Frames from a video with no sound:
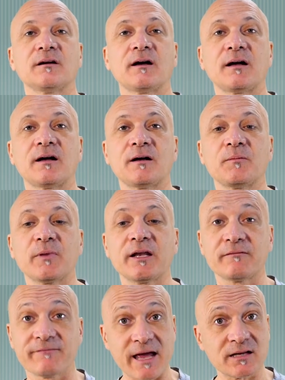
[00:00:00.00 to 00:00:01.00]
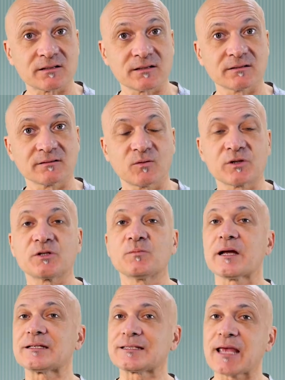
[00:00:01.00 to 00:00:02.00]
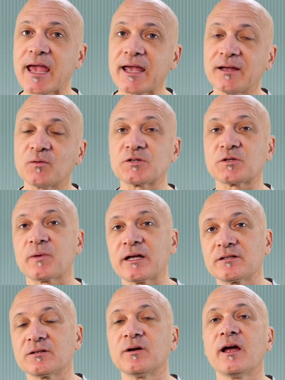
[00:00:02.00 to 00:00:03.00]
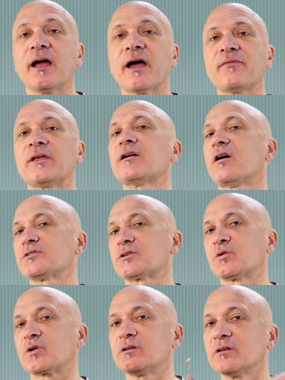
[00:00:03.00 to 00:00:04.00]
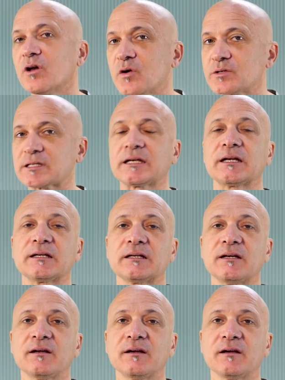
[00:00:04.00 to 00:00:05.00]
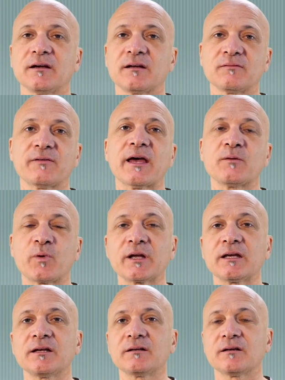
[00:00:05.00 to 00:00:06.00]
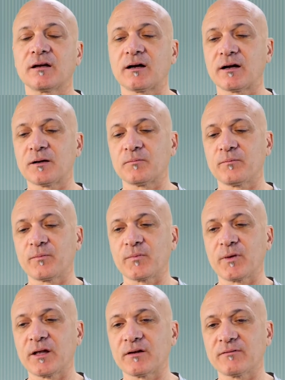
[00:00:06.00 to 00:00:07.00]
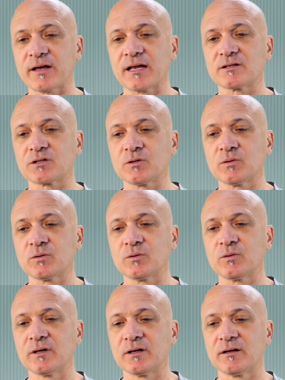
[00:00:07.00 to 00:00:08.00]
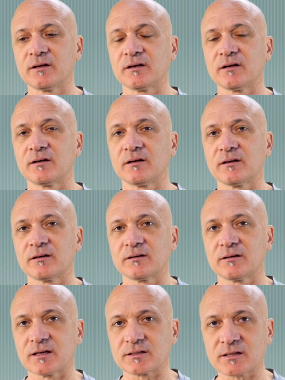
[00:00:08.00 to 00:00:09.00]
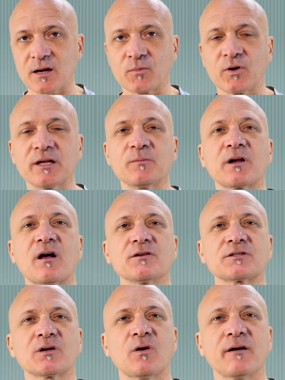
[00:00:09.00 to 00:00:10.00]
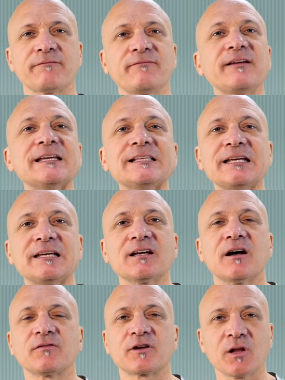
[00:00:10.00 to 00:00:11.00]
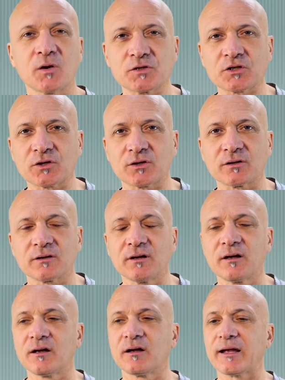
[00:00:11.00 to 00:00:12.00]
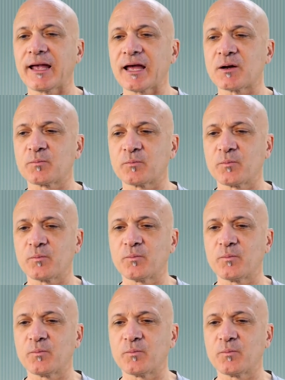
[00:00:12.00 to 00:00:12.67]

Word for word: an event, what you might say, what you might do, and then also closing an event, bringing an event to a summary, but also a feeling of closure and